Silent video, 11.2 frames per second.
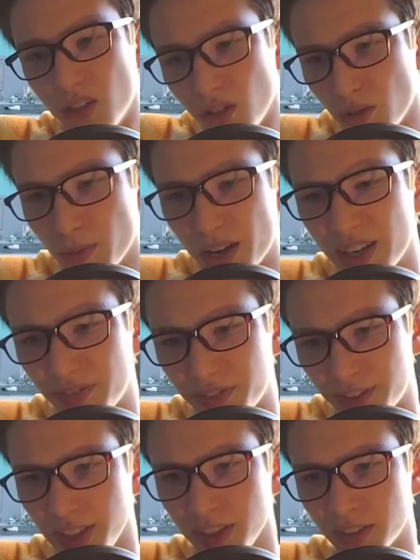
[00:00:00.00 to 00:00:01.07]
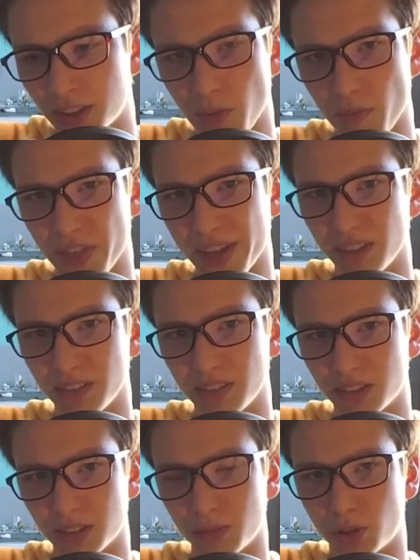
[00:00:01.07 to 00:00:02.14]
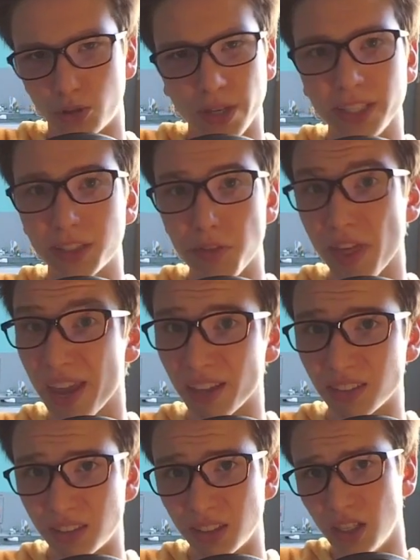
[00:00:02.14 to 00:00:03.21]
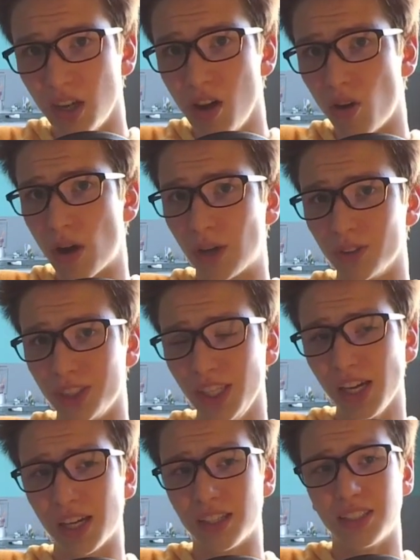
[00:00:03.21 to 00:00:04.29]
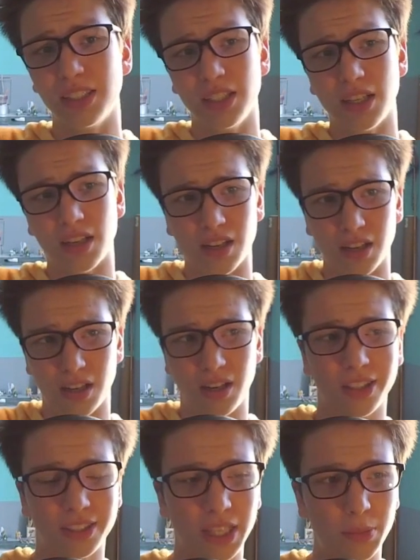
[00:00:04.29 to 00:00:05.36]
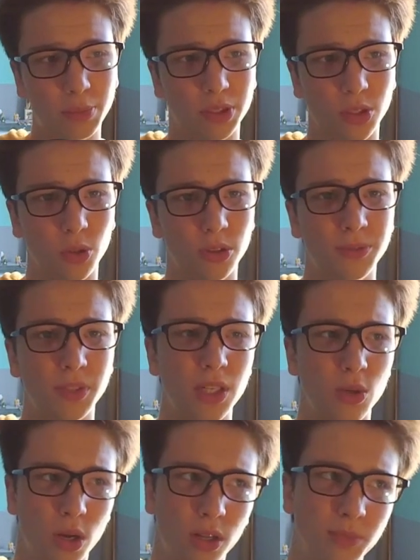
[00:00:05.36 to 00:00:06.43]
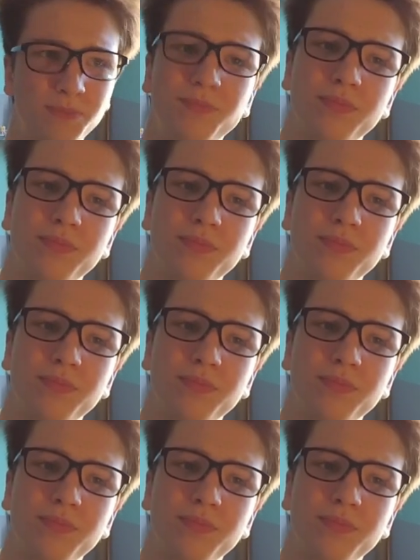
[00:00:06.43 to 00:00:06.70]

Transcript: you might have seen some strange things around here last episode. Well,